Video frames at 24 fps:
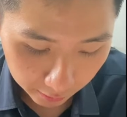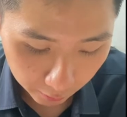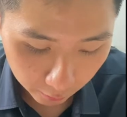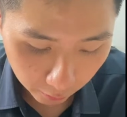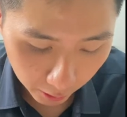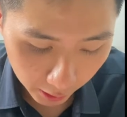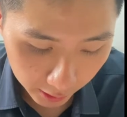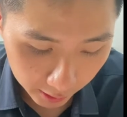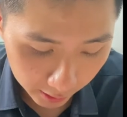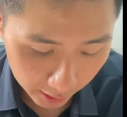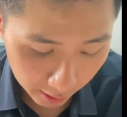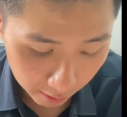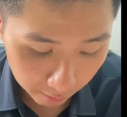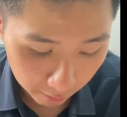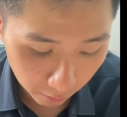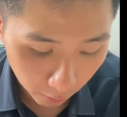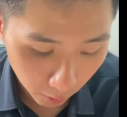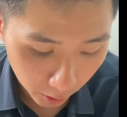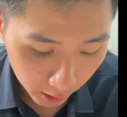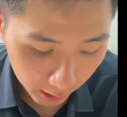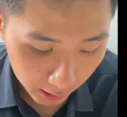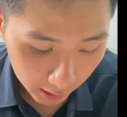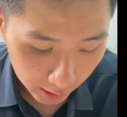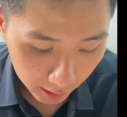greater than
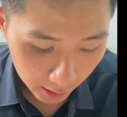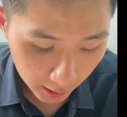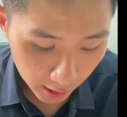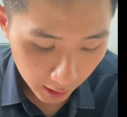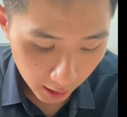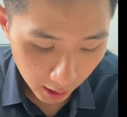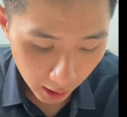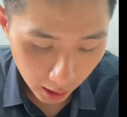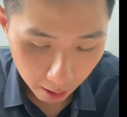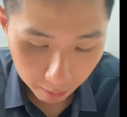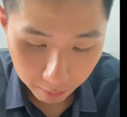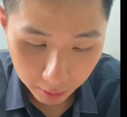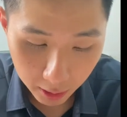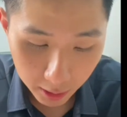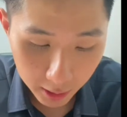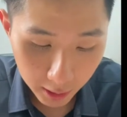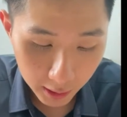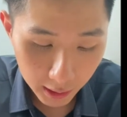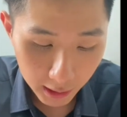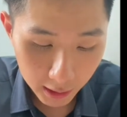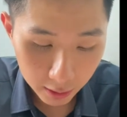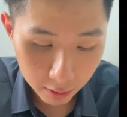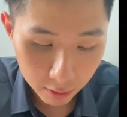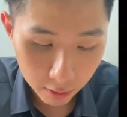40, I'm gonna
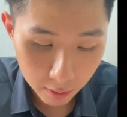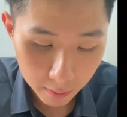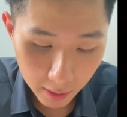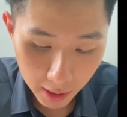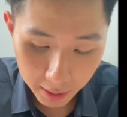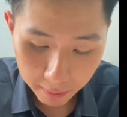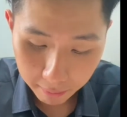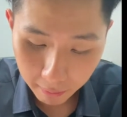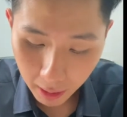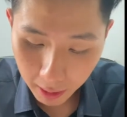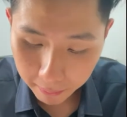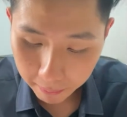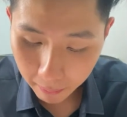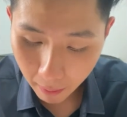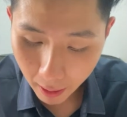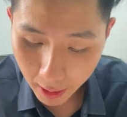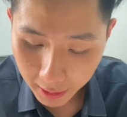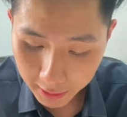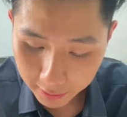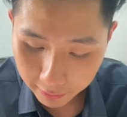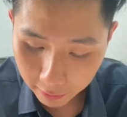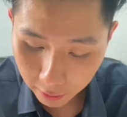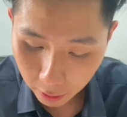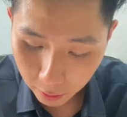increment my
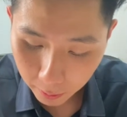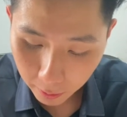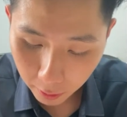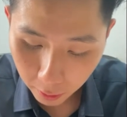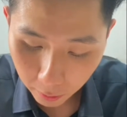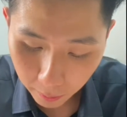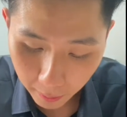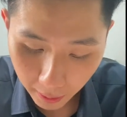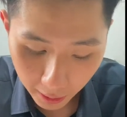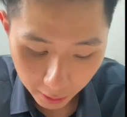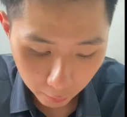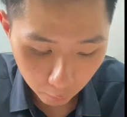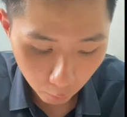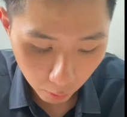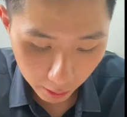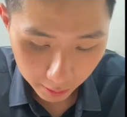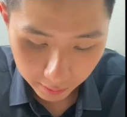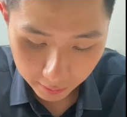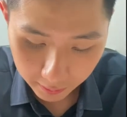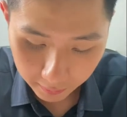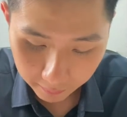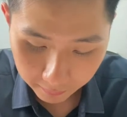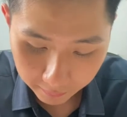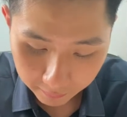pass variable by 1.